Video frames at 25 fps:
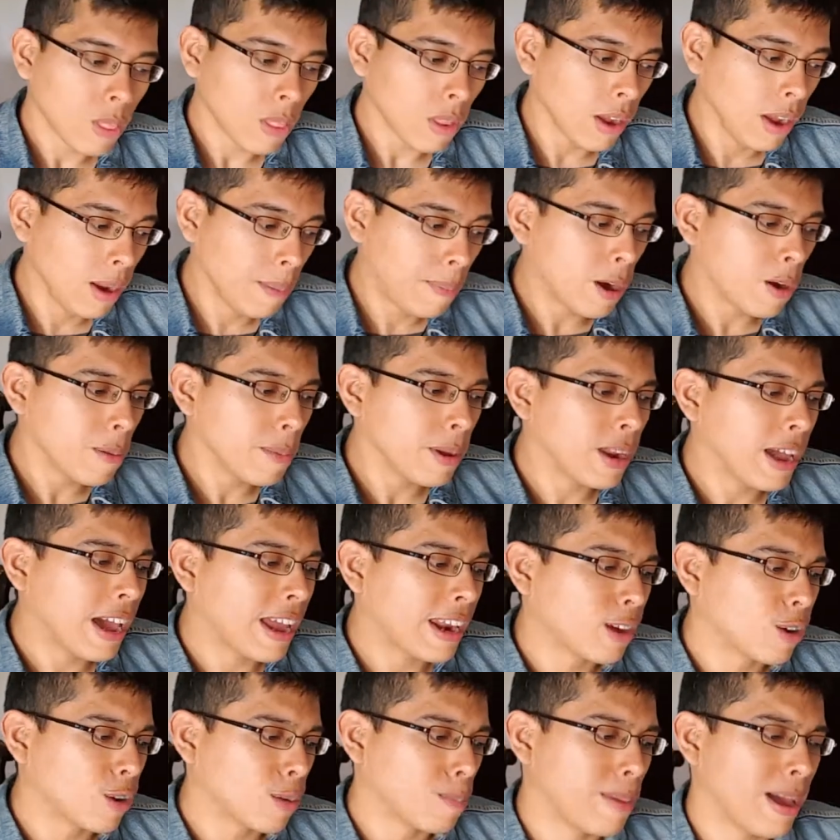And Pyromania
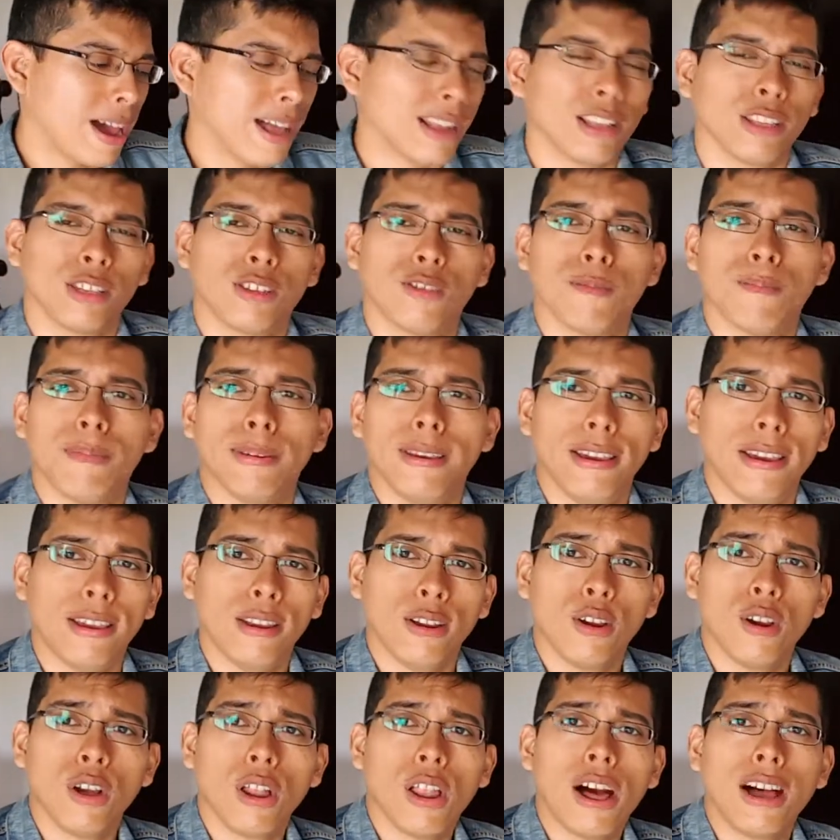had a good balance of
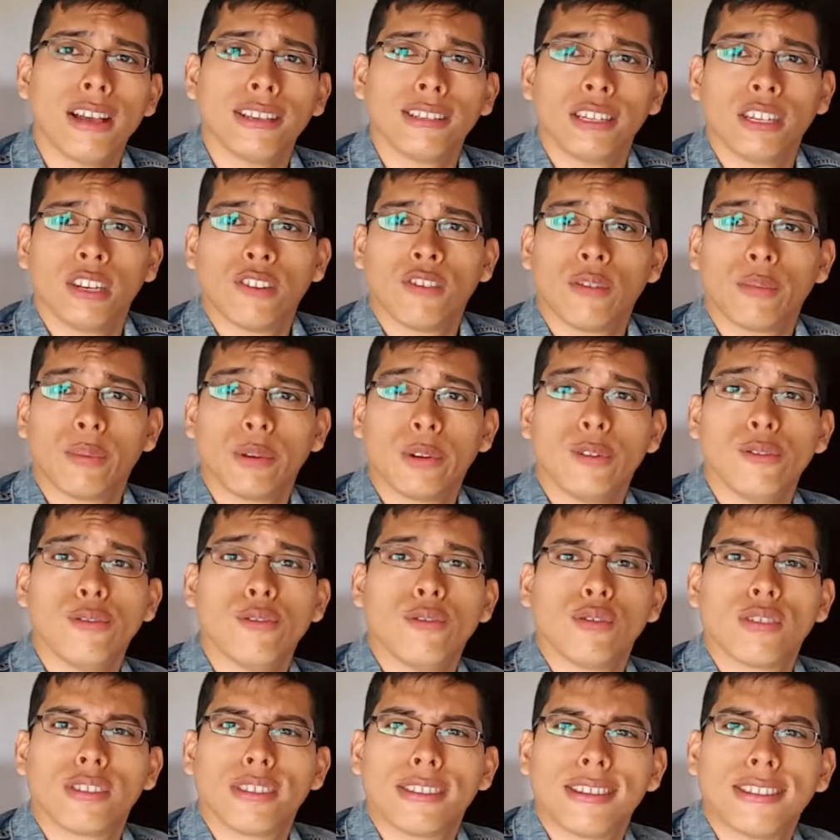being glossy and
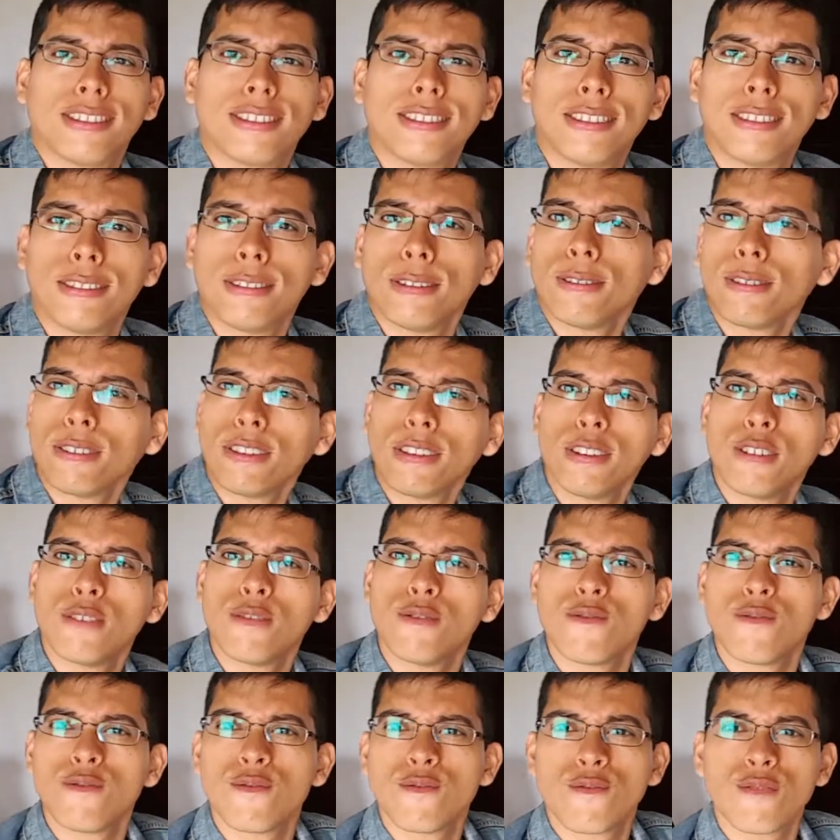overproduced, yet still,
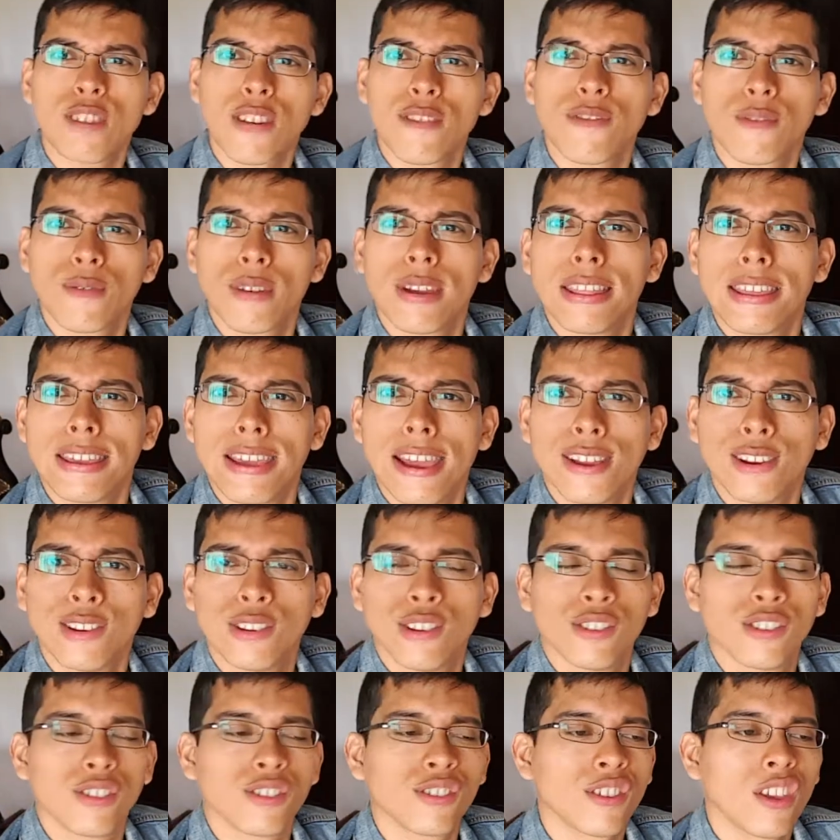rough around the
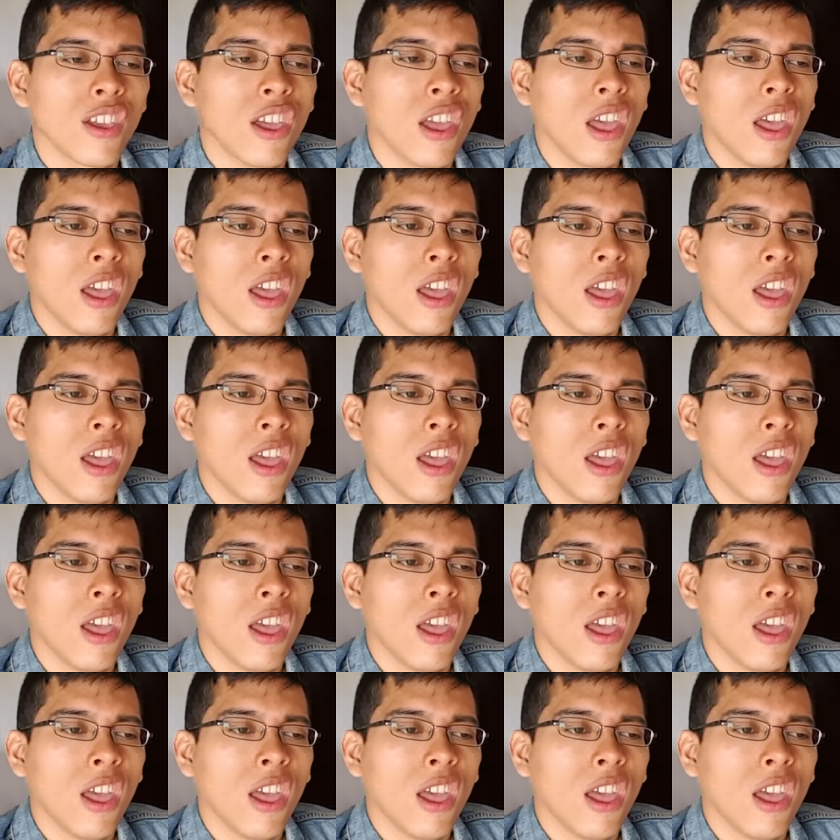edges.